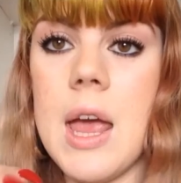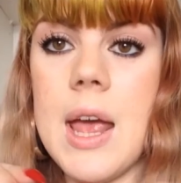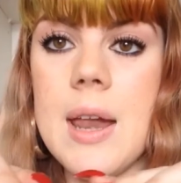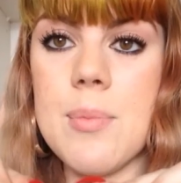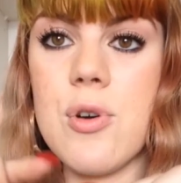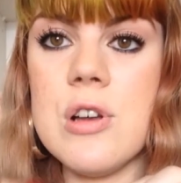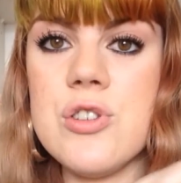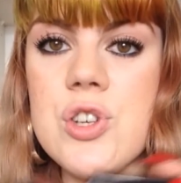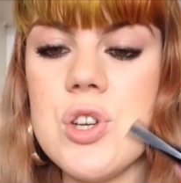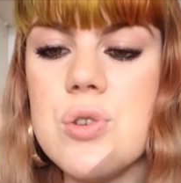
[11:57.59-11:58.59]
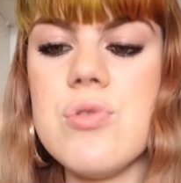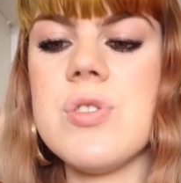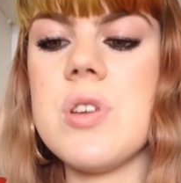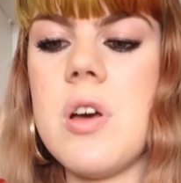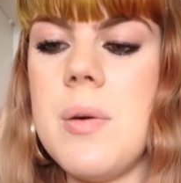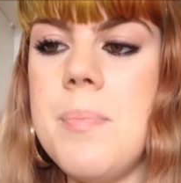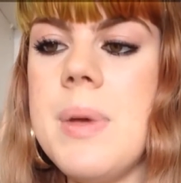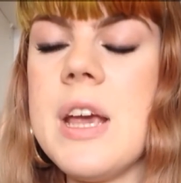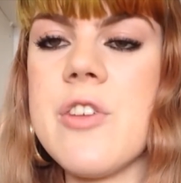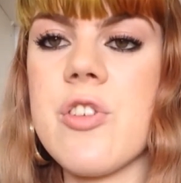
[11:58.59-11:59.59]
And I'm going to use
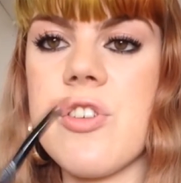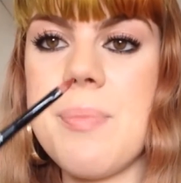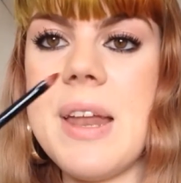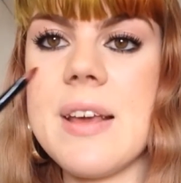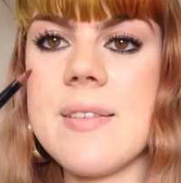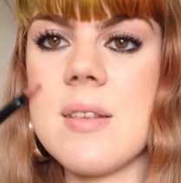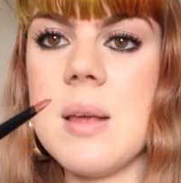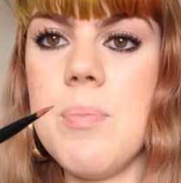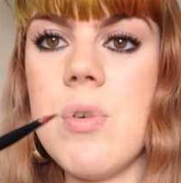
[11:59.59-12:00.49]
BH Cosmetics lip